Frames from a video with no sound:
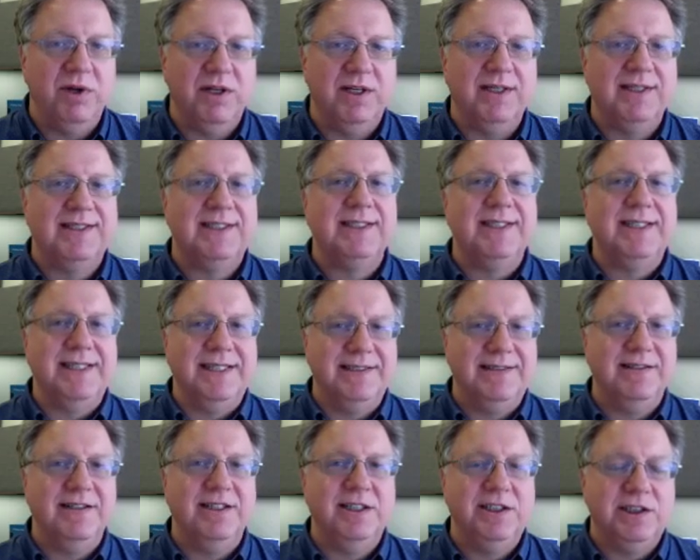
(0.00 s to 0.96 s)
but it's
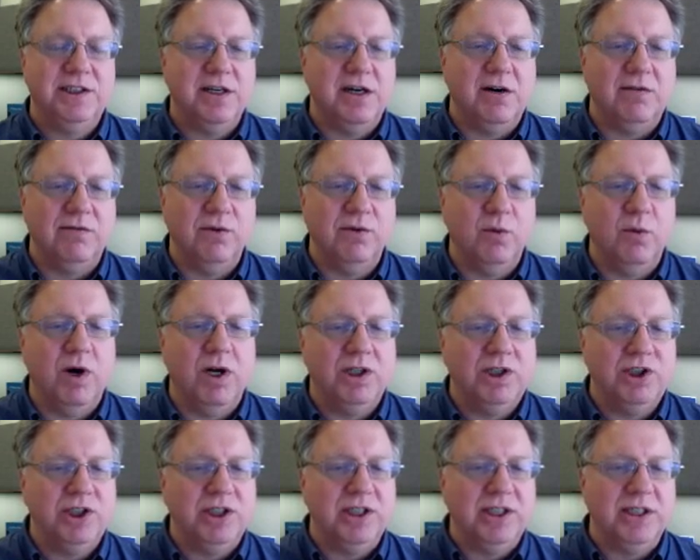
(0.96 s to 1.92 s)
easily solved.
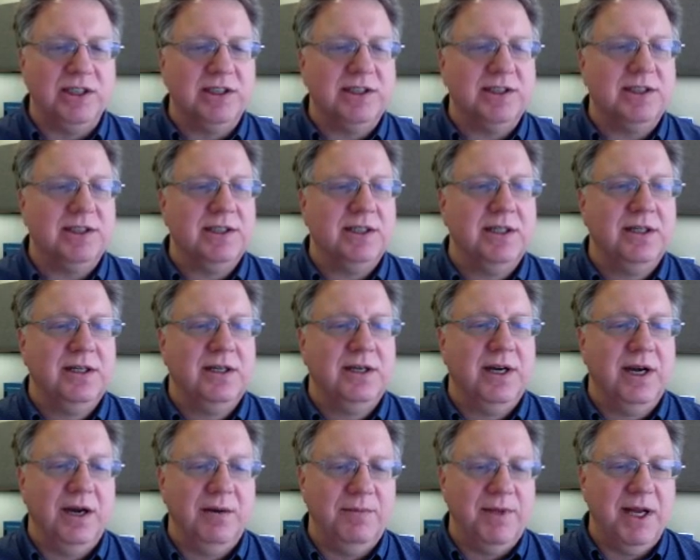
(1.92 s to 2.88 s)
Watch this.
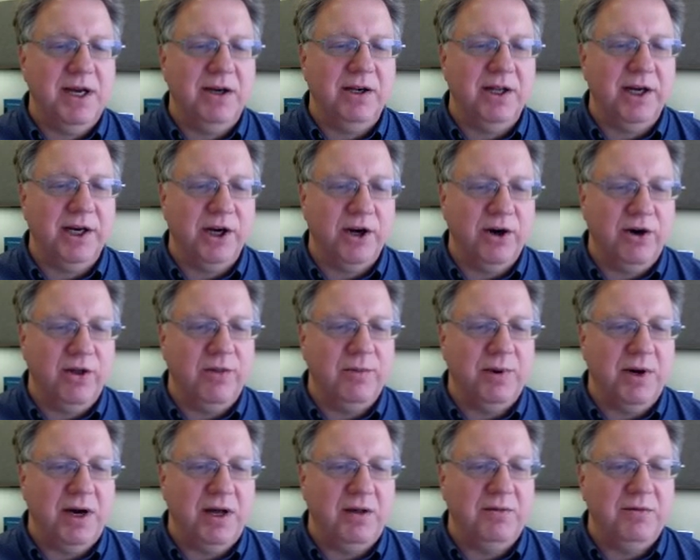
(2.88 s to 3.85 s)
I'm now going to go to the
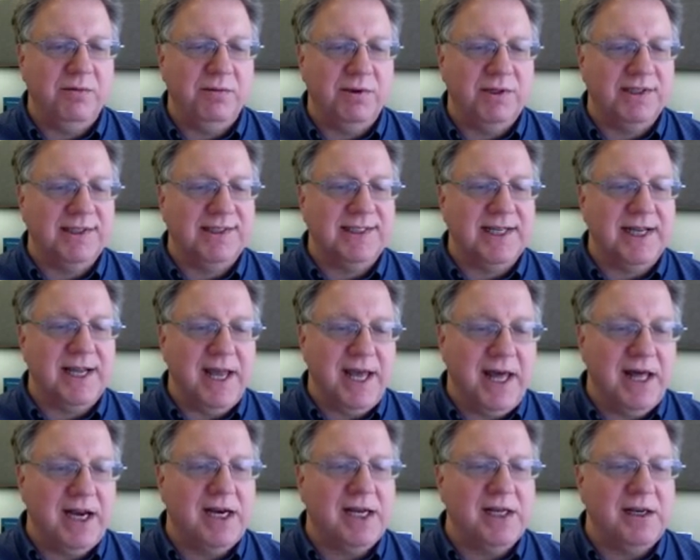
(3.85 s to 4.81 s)
bottom. I'm going to say
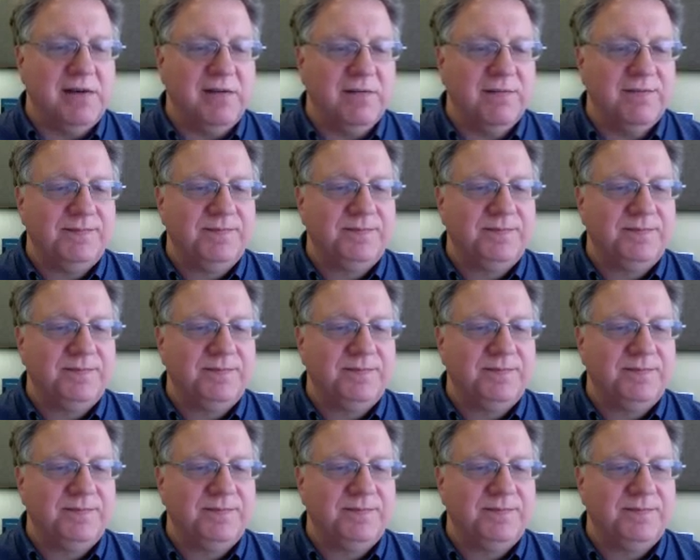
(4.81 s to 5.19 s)
edit.